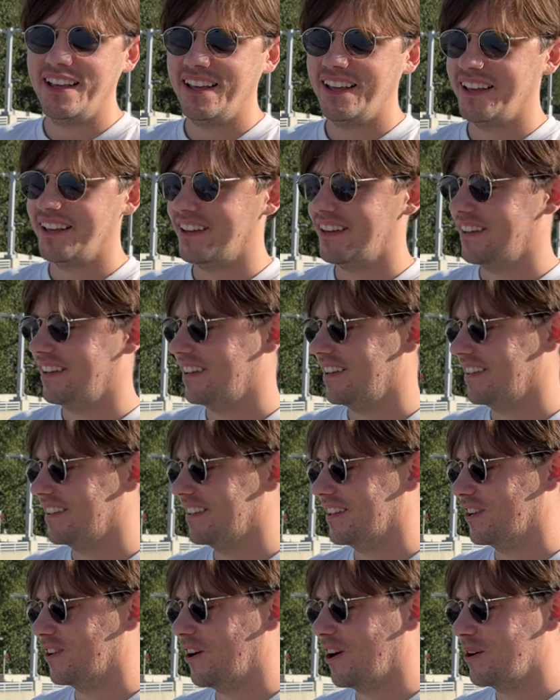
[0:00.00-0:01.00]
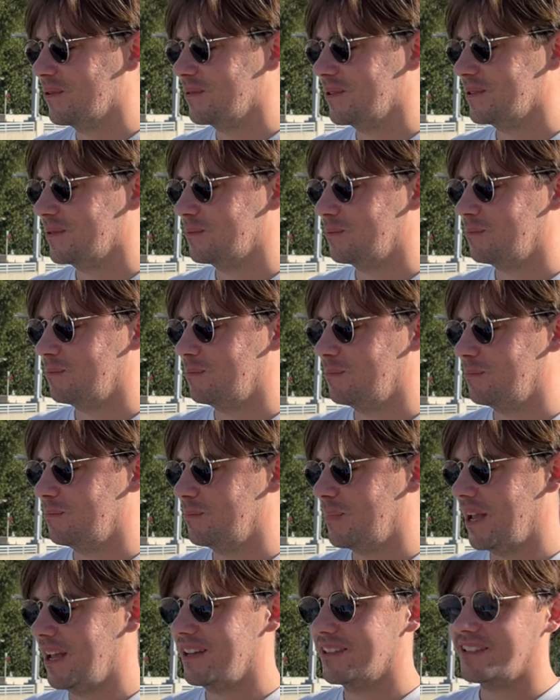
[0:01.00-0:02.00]
Uh, the car was
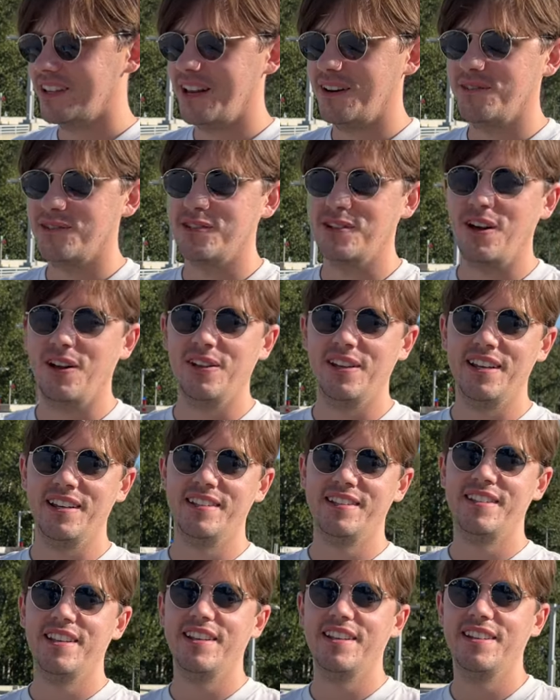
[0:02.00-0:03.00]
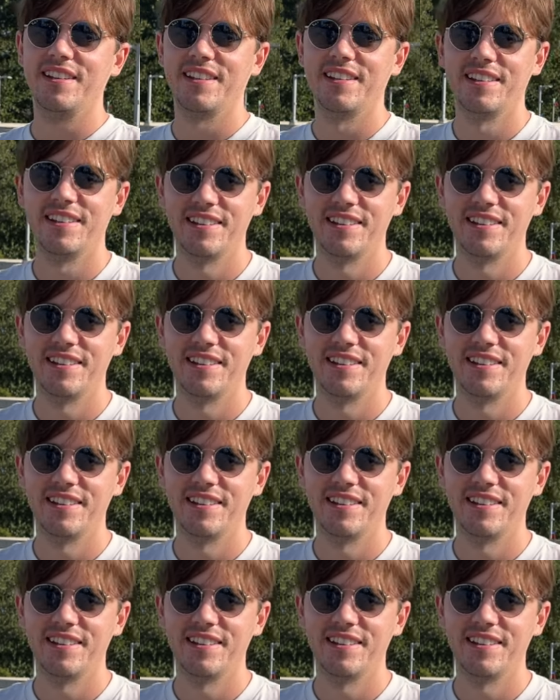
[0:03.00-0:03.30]
based out of Salt Lake City,